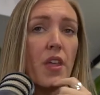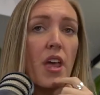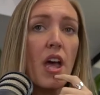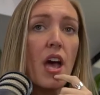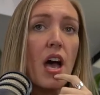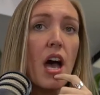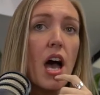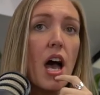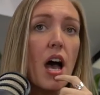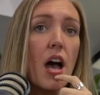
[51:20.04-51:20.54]

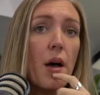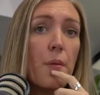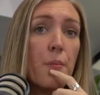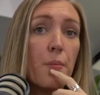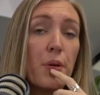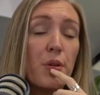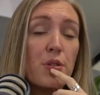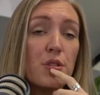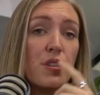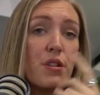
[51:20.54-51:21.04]
Sure. Um,
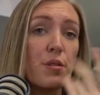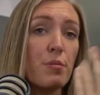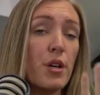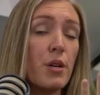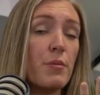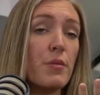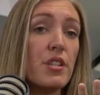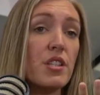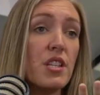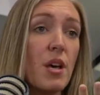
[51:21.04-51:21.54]
because at the
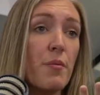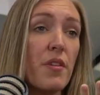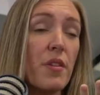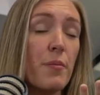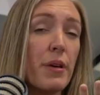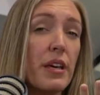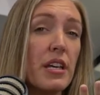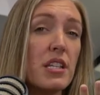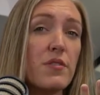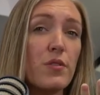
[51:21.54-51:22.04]
moment, some of the
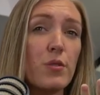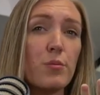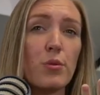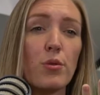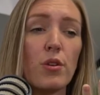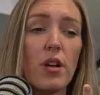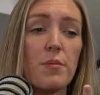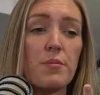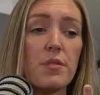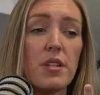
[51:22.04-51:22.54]
biggest football
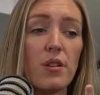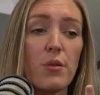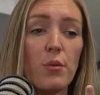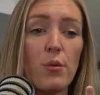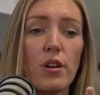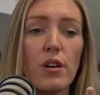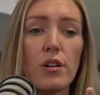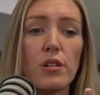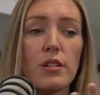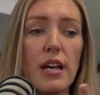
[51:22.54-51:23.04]
clubs in the
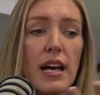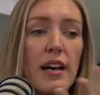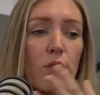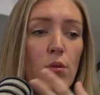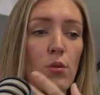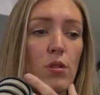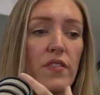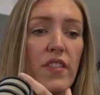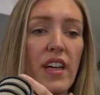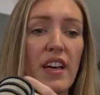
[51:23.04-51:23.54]
world have
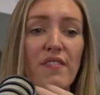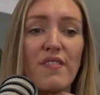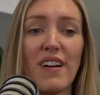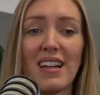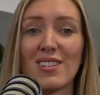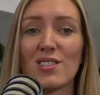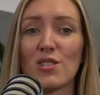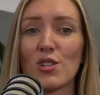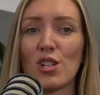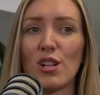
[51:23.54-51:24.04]
all of their
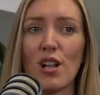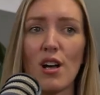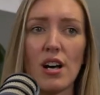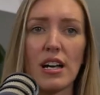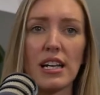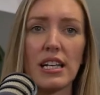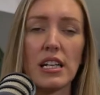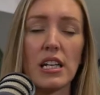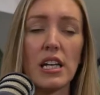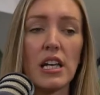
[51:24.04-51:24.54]
fans
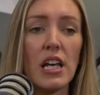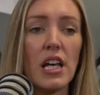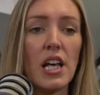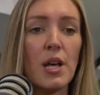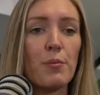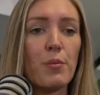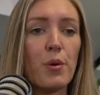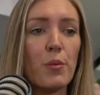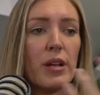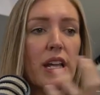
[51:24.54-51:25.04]
online,
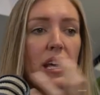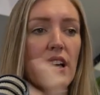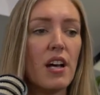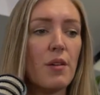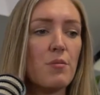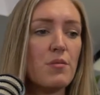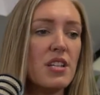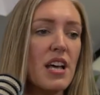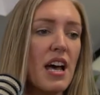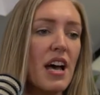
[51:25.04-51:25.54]
but when it
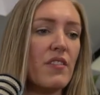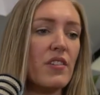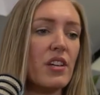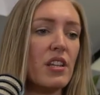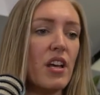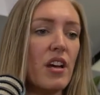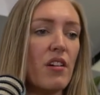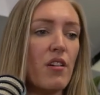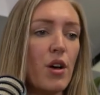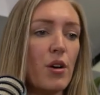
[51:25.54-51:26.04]
comes to having
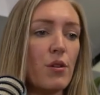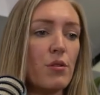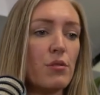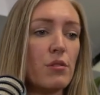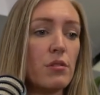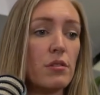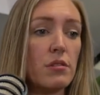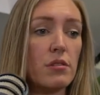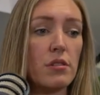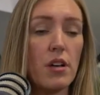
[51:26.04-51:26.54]
their
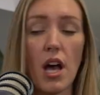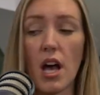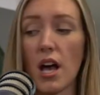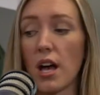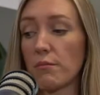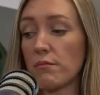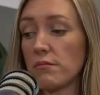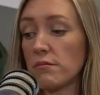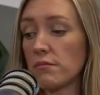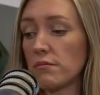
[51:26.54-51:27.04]
own
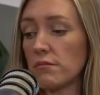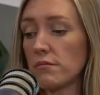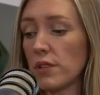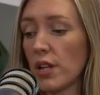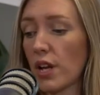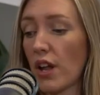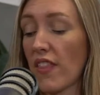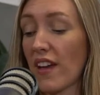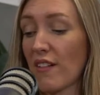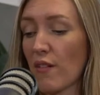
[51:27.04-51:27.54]
um,
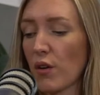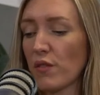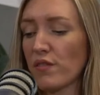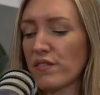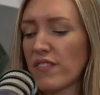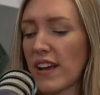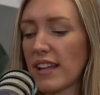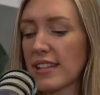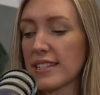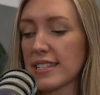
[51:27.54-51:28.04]
you know their own
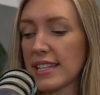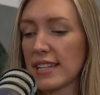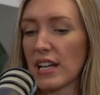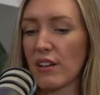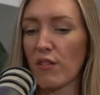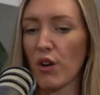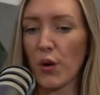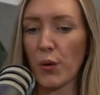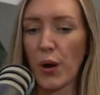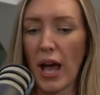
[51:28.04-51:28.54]
fans in
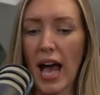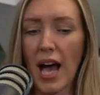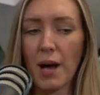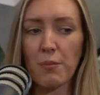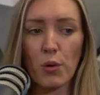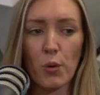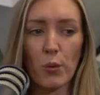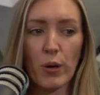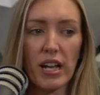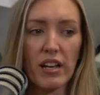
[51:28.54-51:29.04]
their own
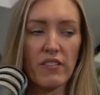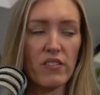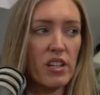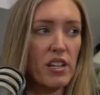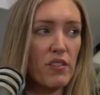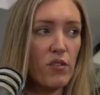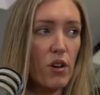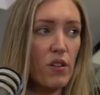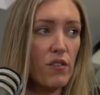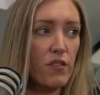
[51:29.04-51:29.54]
app or whatever
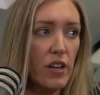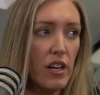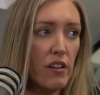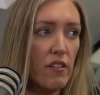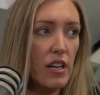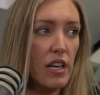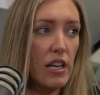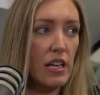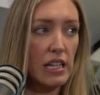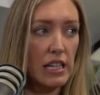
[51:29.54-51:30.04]
they've got
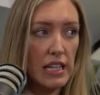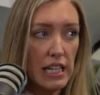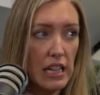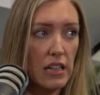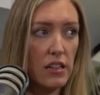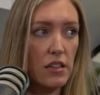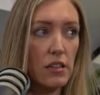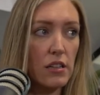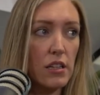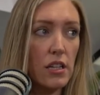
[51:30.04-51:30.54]
very
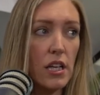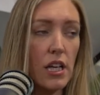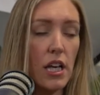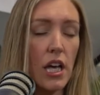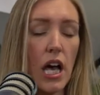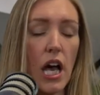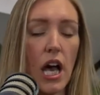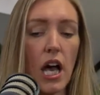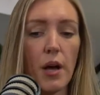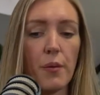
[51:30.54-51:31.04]
little
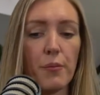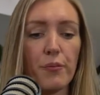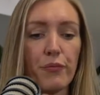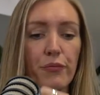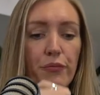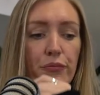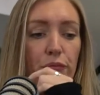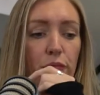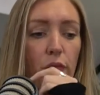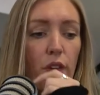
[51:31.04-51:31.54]

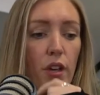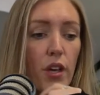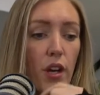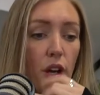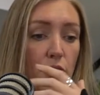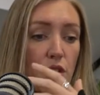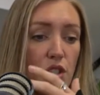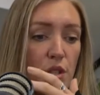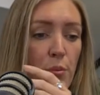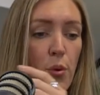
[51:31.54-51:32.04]
um, you
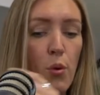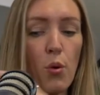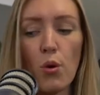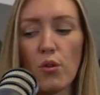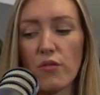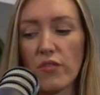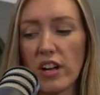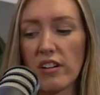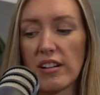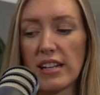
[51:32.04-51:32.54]
know support
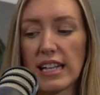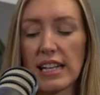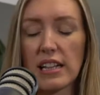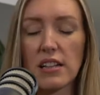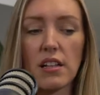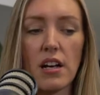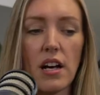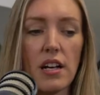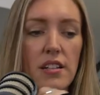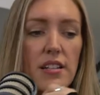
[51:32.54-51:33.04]
and very
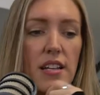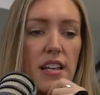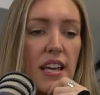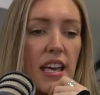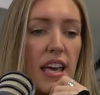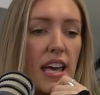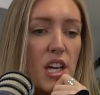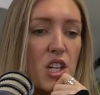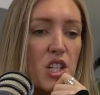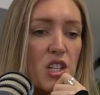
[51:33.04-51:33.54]
little kind of
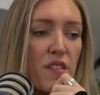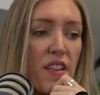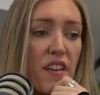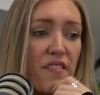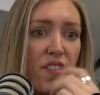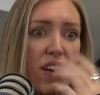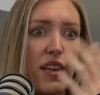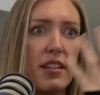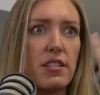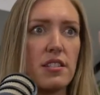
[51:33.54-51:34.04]
dedication their
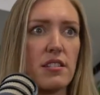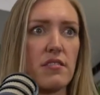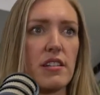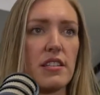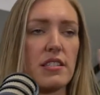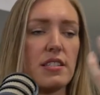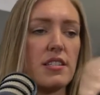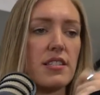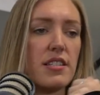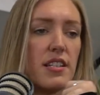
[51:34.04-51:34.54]
fans are
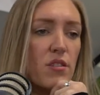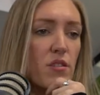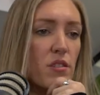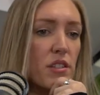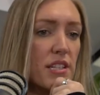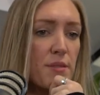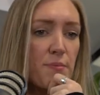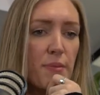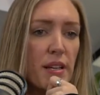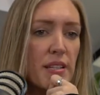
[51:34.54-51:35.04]
existing on
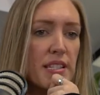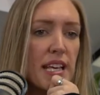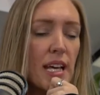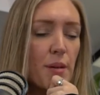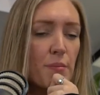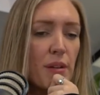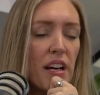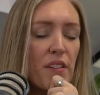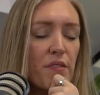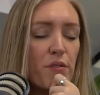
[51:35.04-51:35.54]
these big
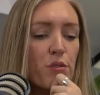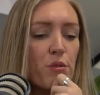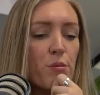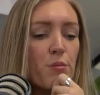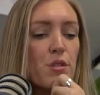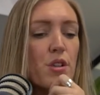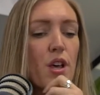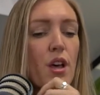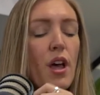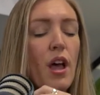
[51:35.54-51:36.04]
tech
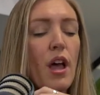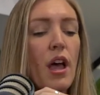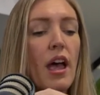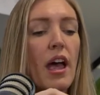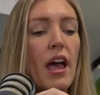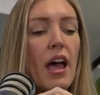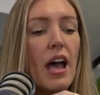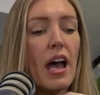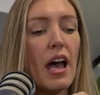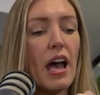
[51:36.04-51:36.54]
platforms
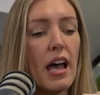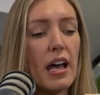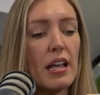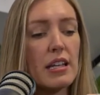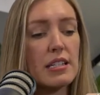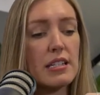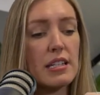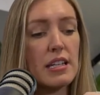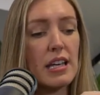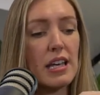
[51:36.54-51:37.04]

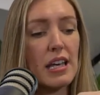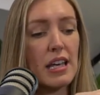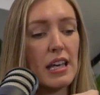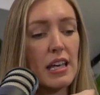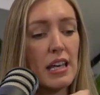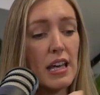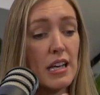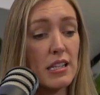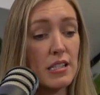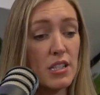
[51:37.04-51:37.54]
and
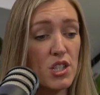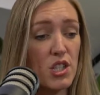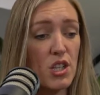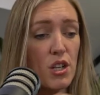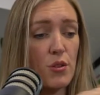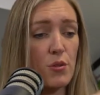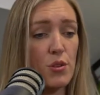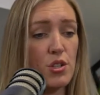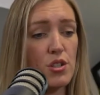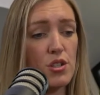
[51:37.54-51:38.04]
he has a
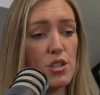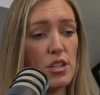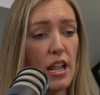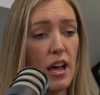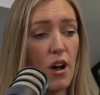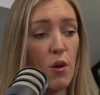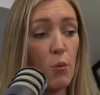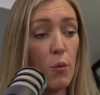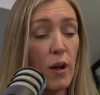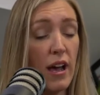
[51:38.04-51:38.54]
solution to
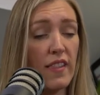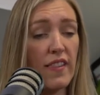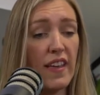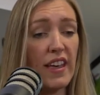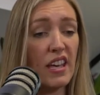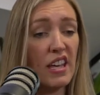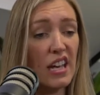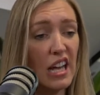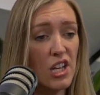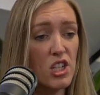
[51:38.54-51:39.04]
that on where they
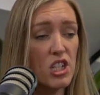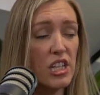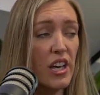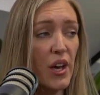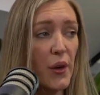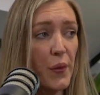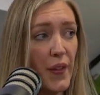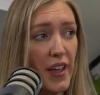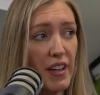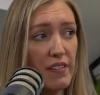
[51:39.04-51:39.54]
can actually
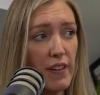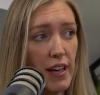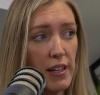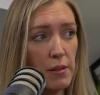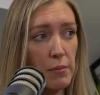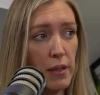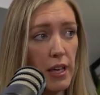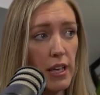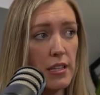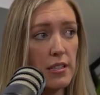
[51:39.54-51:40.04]
own their
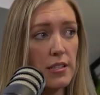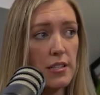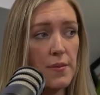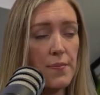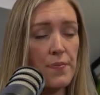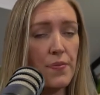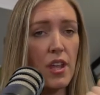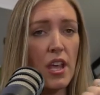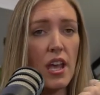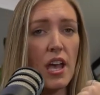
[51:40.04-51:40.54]
fan base
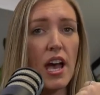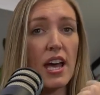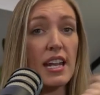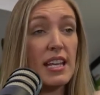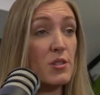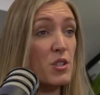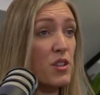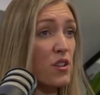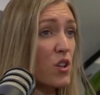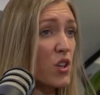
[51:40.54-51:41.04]
mm. and
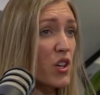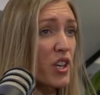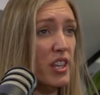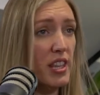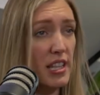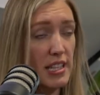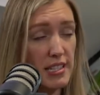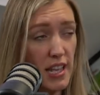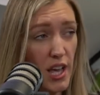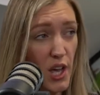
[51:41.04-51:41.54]
it's you look at
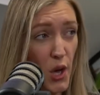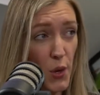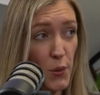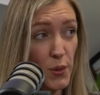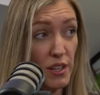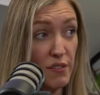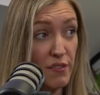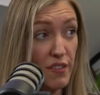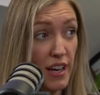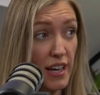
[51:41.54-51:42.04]
things like
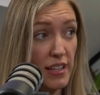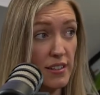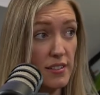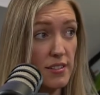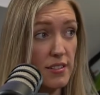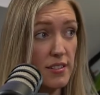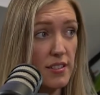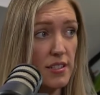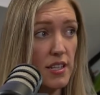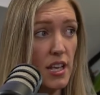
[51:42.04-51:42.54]

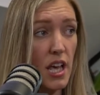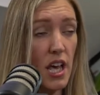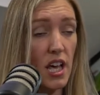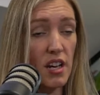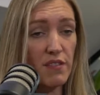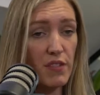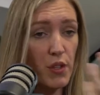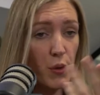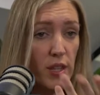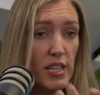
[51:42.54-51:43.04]
onlyfans
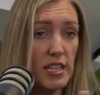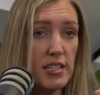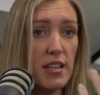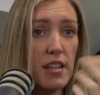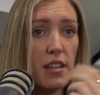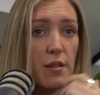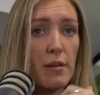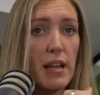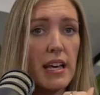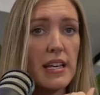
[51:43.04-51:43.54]
and a few of these
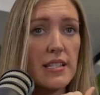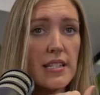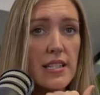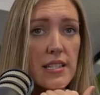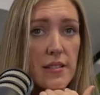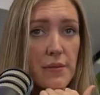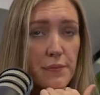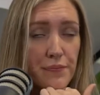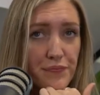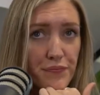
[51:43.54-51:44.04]
other
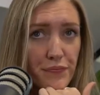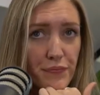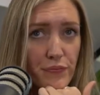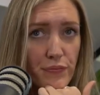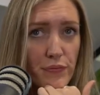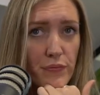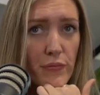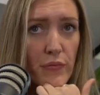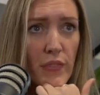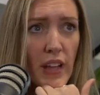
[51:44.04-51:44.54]
places
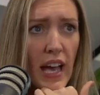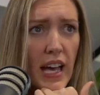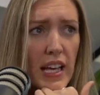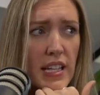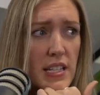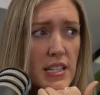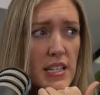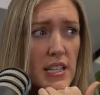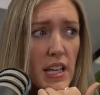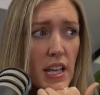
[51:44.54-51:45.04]

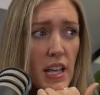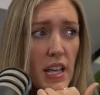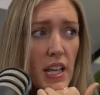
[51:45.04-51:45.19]
onlyfans i